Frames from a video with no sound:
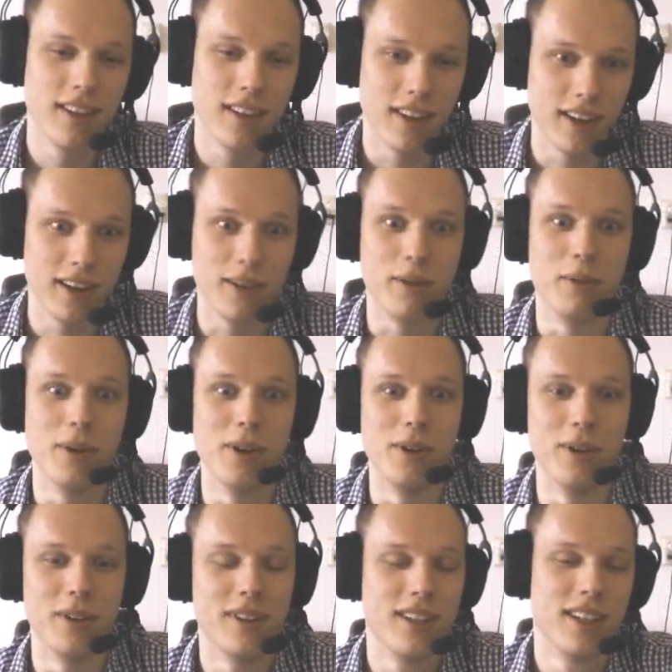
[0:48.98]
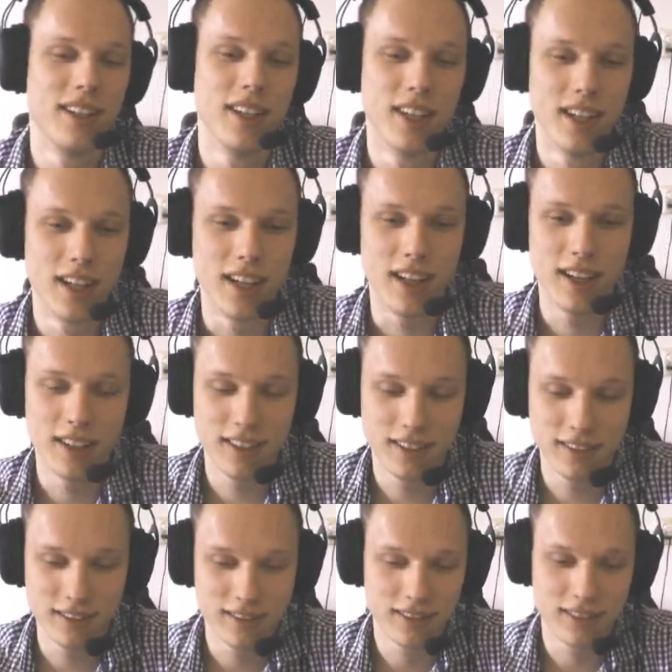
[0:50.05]
Like, whoa.
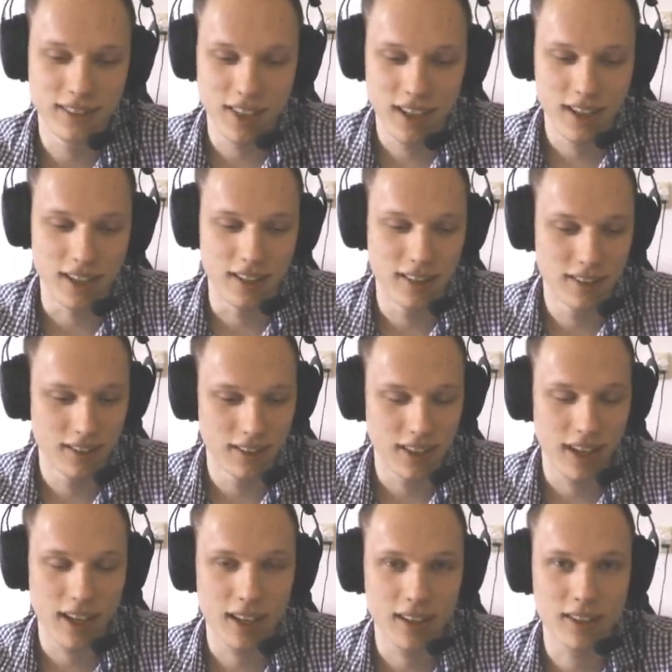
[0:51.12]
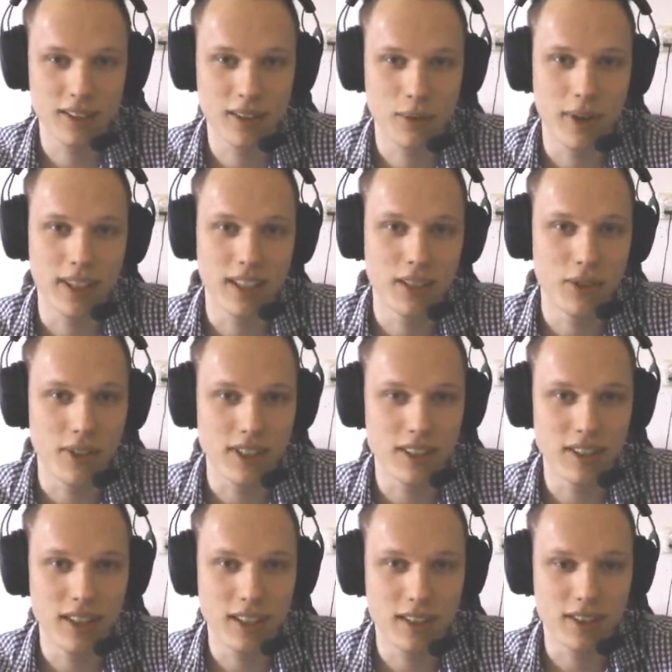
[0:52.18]
And yeah, I got quite
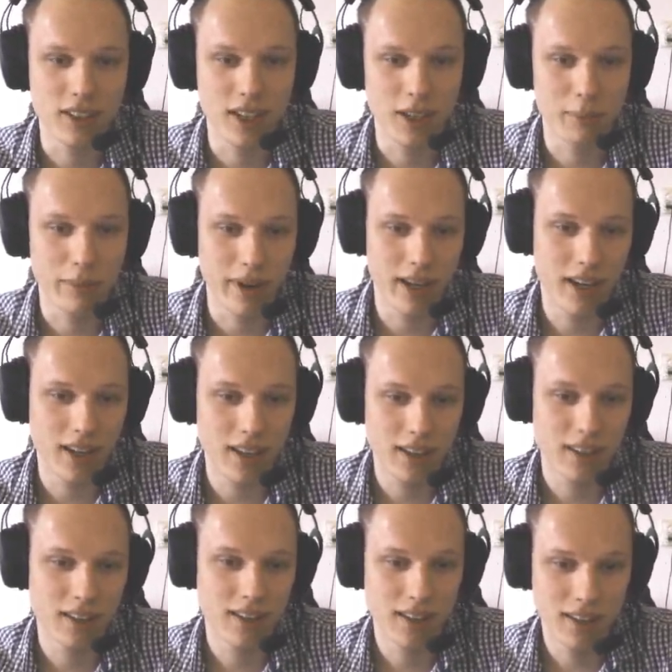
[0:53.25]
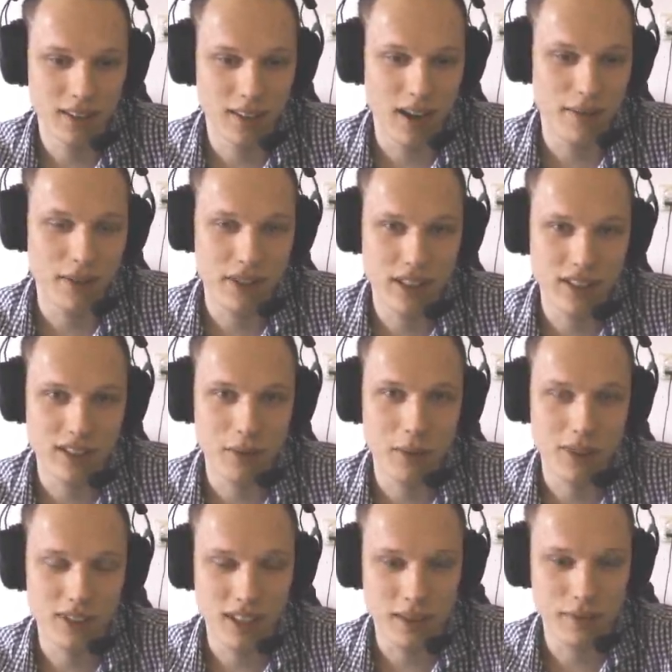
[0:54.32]
interested and started playing ever since I
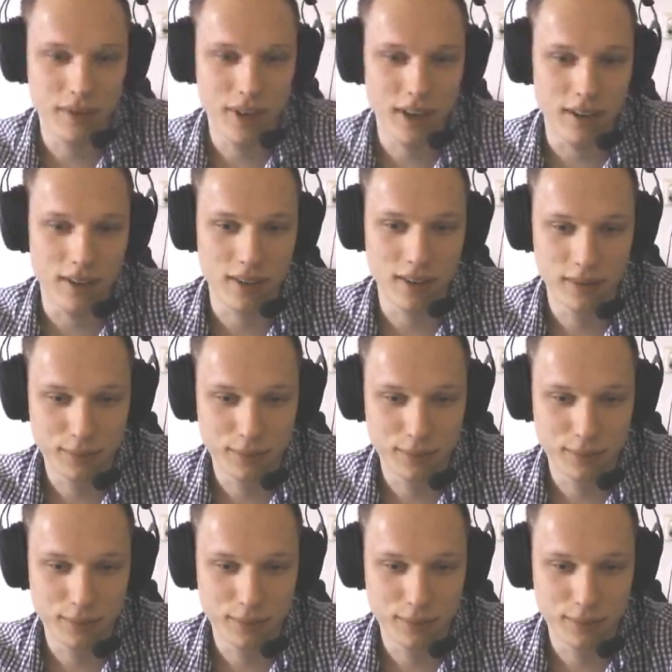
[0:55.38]
watched that video.